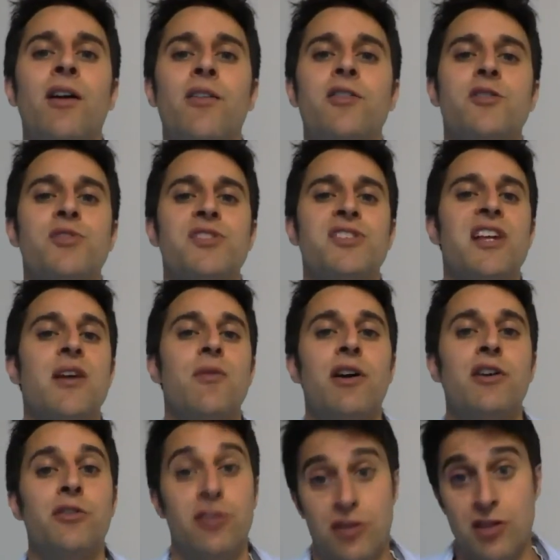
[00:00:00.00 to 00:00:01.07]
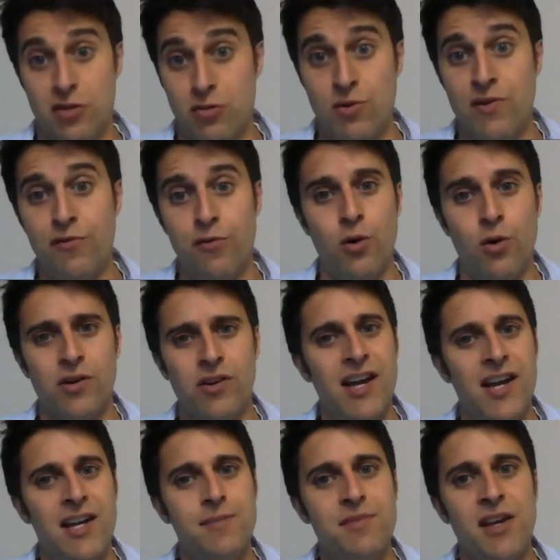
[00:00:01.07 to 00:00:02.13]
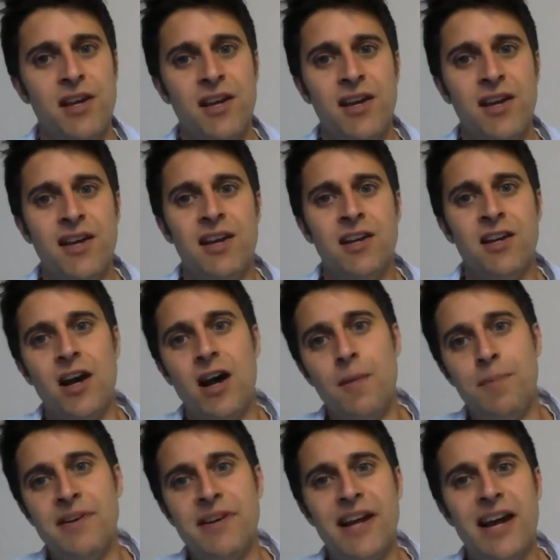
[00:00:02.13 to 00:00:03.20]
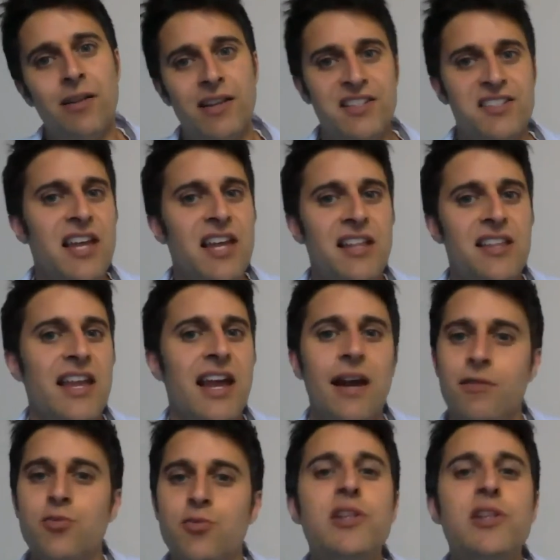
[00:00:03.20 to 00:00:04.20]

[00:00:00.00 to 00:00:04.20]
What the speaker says: Others will say, well, you took it 3-4 times, up and down, let's take the average.